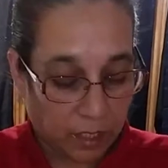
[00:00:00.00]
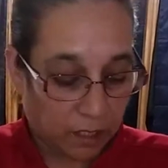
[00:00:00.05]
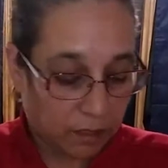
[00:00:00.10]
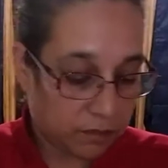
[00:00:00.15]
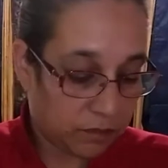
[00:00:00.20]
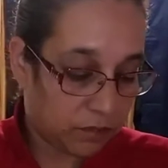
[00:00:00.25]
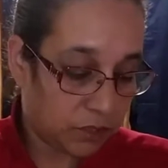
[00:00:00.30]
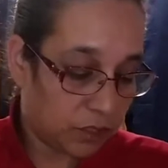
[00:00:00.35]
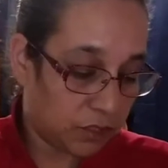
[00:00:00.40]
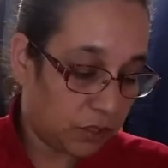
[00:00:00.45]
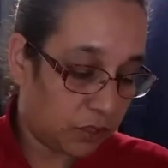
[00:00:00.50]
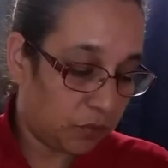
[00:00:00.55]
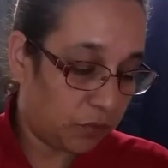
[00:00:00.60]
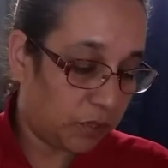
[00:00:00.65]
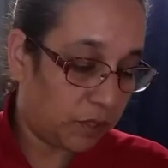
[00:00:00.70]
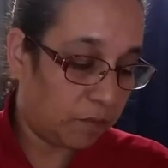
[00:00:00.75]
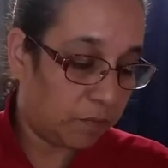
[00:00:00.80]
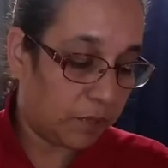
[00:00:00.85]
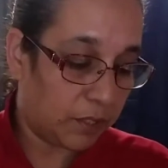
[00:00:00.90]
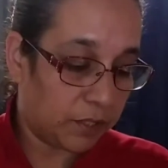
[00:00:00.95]
Just doing
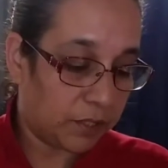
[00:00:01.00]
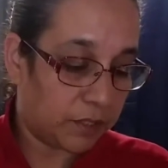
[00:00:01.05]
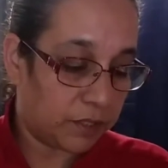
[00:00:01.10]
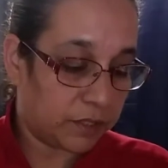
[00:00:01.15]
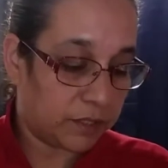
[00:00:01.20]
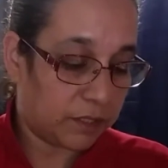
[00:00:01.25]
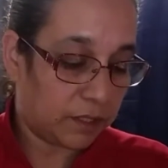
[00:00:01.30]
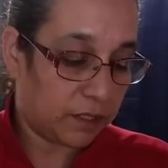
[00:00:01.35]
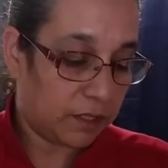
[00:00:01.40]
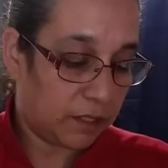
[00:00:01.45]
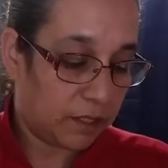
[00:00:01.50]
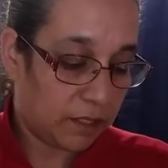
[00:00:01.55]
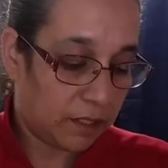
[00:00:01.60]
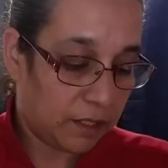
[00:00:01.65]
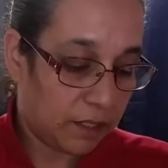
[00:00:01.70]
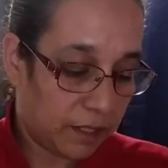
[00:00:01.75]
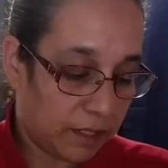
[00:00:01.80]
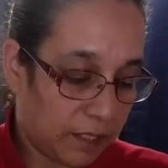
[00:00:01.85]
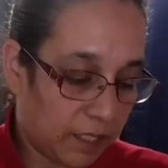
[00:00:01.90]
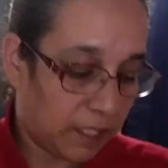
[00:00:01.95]
the burgers.
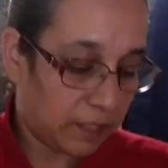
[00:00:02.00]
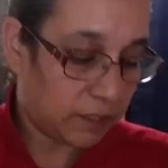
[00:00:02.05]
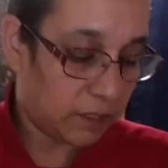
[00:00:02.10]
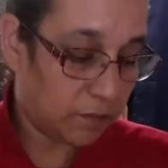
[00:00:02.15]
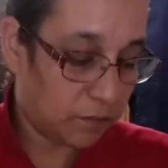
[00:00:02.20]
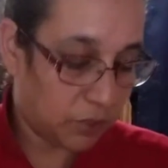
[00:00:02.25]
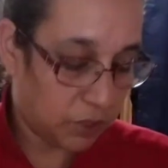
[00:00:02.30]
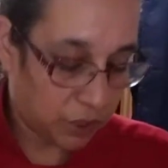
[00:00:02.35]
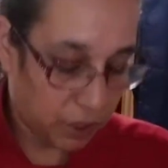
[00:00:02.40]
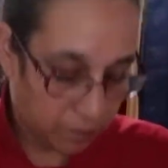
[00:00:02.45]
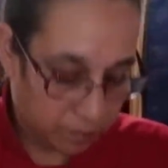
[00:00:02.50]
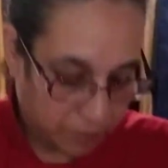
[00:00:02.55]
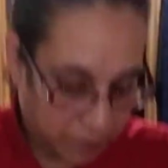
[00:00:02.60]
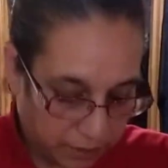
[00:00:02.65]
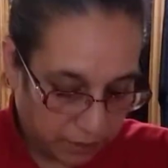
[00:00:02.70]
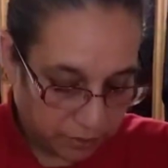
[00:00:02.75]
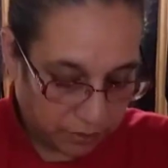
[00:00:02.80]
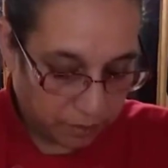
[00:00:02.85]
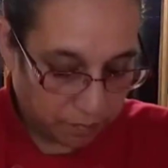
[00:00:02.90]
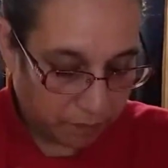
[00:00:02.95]
Got some chips
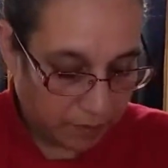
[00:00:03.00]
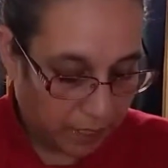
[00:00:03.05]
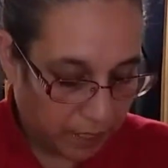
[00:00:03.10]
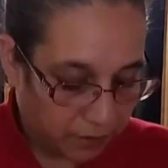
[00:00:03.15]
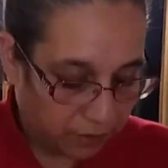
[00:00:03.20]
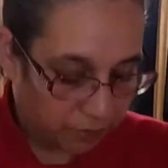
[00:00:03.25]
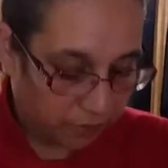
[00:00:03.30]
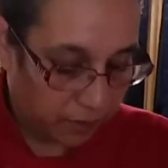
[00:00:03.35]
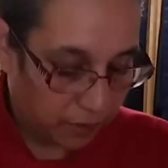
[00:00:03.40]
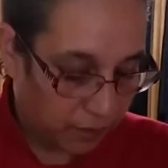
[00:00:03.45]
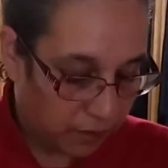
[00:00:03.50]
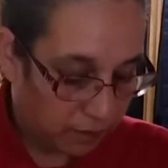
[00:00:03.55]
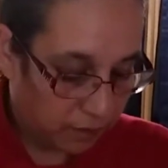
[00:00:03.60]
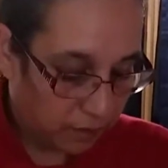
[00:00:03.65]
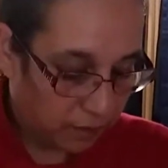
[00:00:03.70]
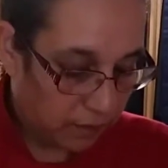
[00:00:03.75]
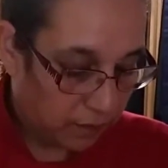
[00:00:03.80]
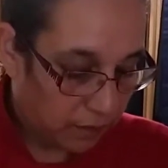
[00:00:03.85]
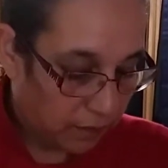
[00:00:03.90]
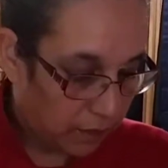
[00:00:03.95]
there in the pantry.
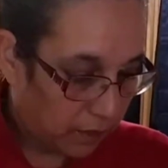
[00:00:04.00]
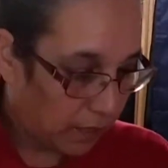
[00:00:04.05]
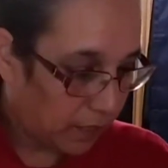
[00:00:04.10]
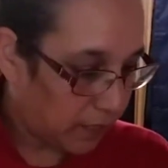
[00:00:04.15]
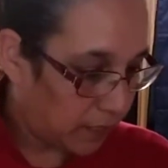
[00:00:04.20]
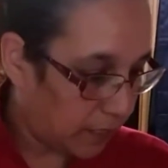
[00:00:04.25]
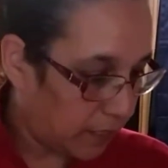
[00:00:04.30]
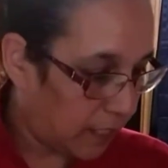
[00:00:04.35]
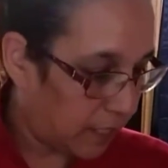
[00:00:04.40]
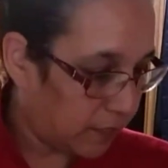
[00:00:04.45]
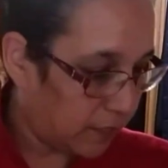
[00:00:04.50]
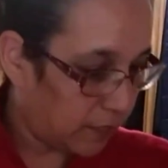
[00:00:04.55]
I got the